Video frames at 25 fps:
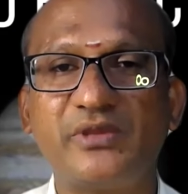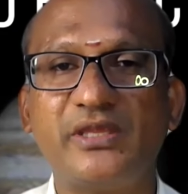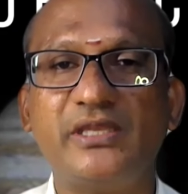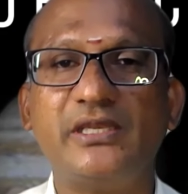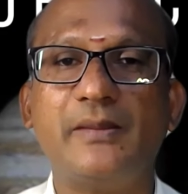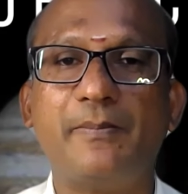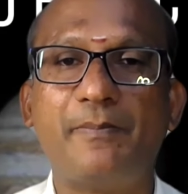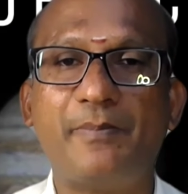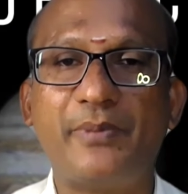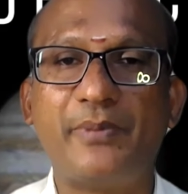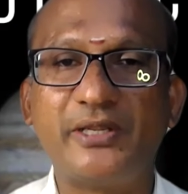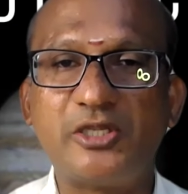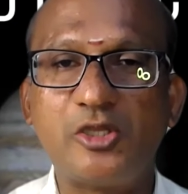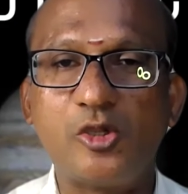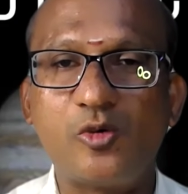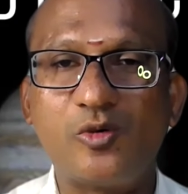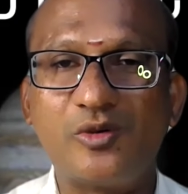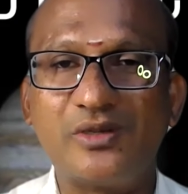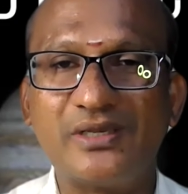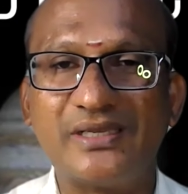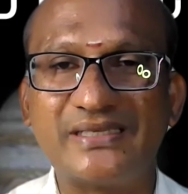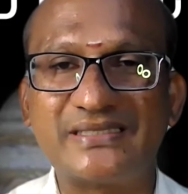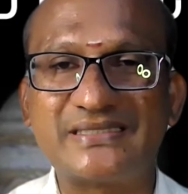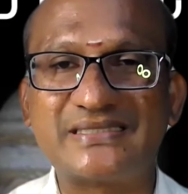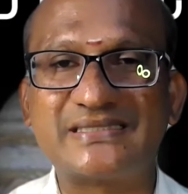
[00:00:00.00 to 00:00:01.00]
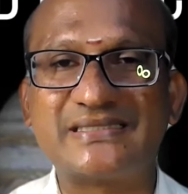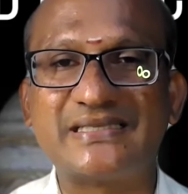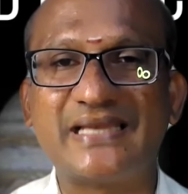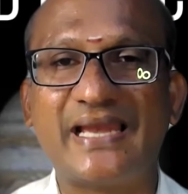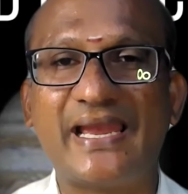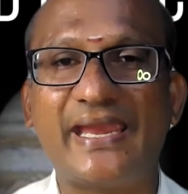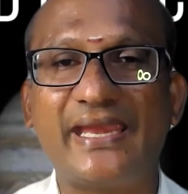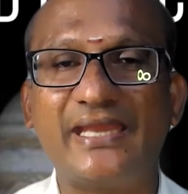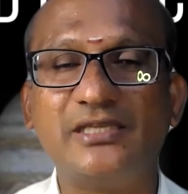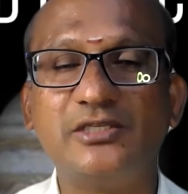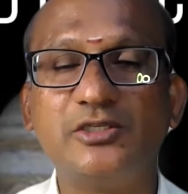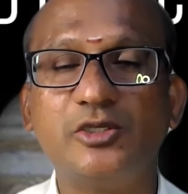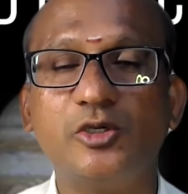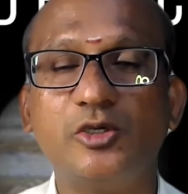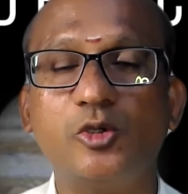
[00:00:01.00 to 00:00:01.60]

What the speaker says: in a particular sign